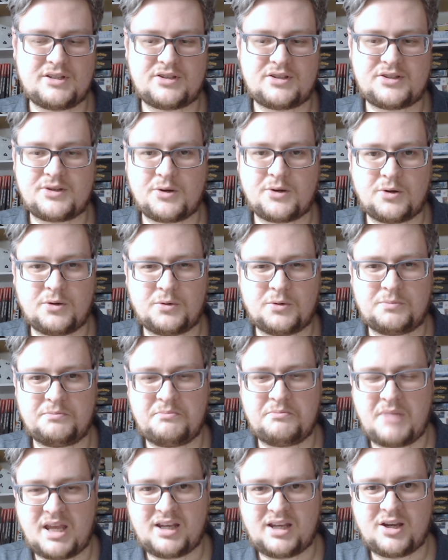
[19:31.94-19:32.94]
So
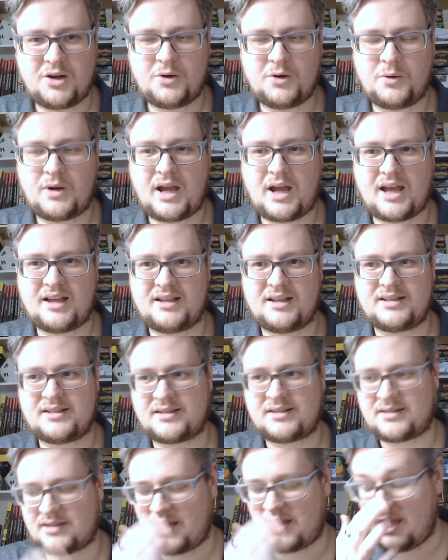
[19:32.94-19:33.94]
Mango
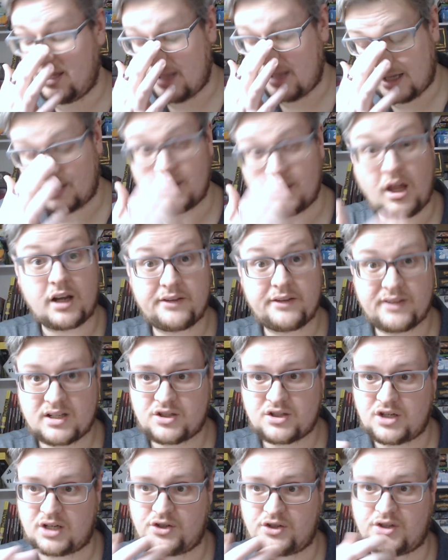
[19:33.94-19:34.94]
has, and a lot of
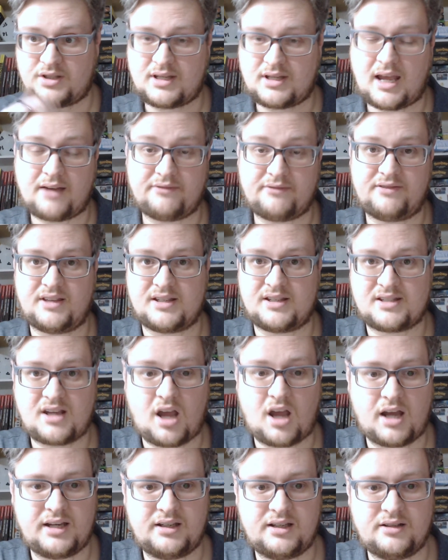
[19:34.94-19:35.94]
exchanges have this
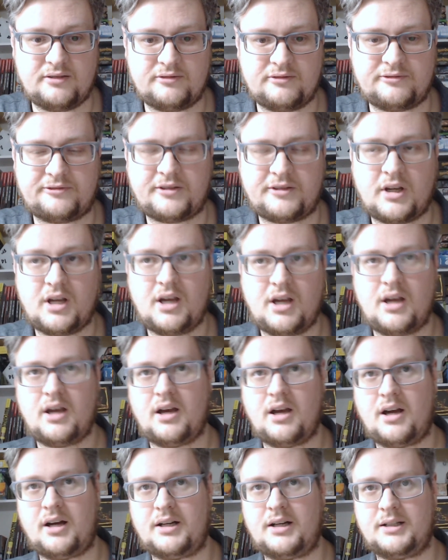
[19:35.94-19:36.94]
kind of
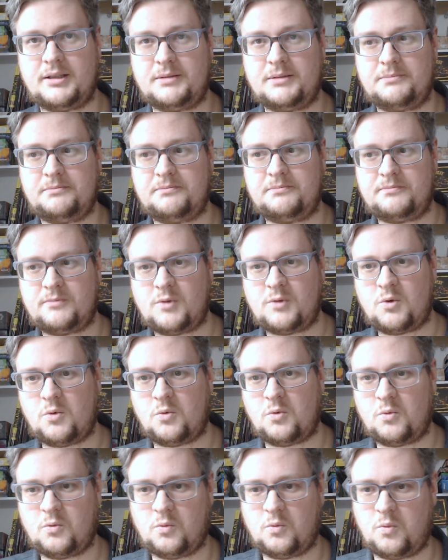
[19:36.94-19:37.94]

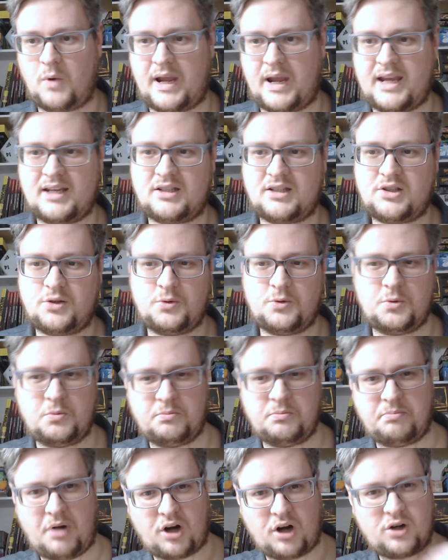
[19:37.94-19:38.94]
way to
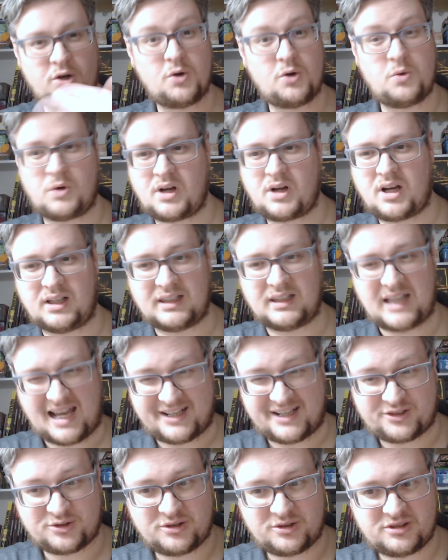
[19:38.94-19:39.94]
borrow
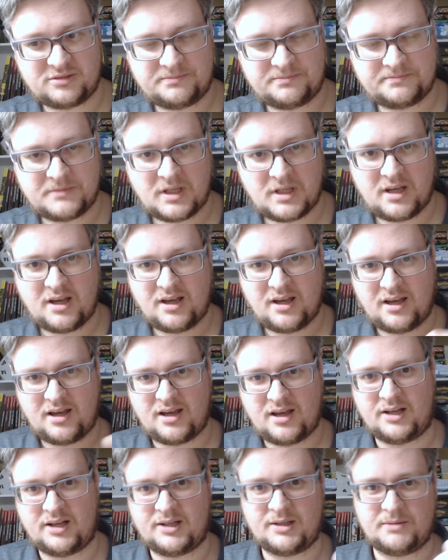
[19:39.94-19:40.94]
collateral
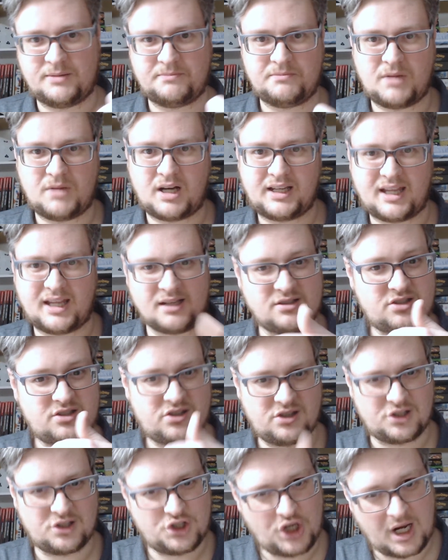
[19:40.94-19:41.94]

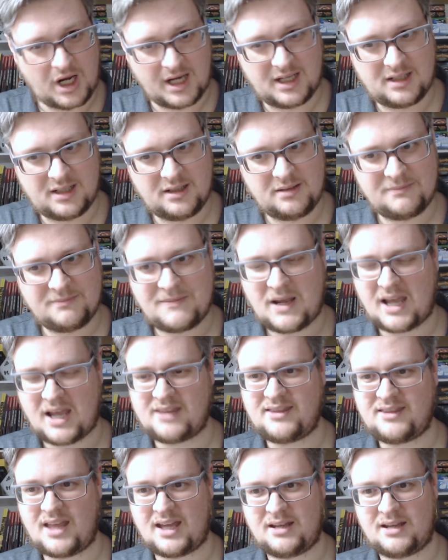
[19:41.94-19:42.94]
against the chain,
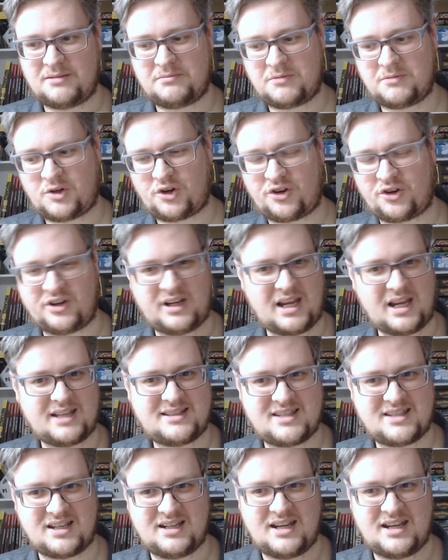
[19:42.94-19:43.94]
and that
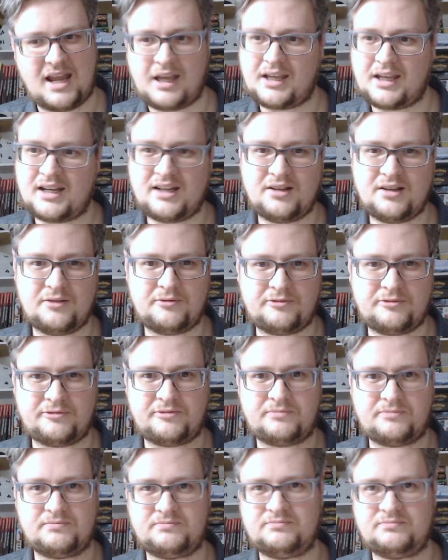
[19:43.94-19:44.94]
creates a
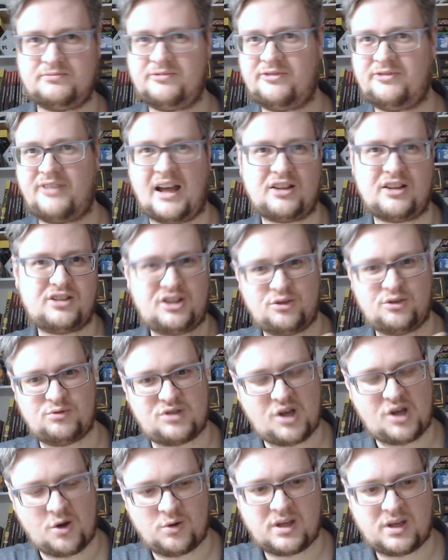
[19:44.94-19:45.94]
negative value
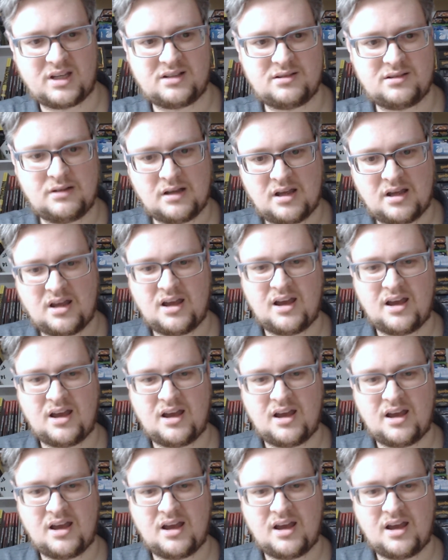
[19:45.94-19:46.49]
token.